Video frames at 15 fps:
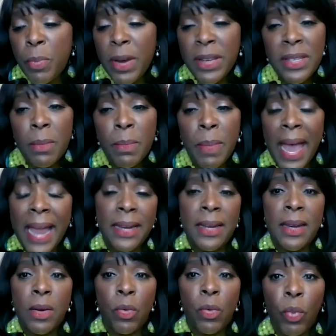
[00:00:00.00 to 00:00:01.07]
President
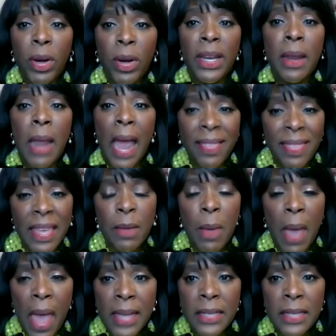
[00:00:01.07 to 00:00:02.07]
Biden really, I think,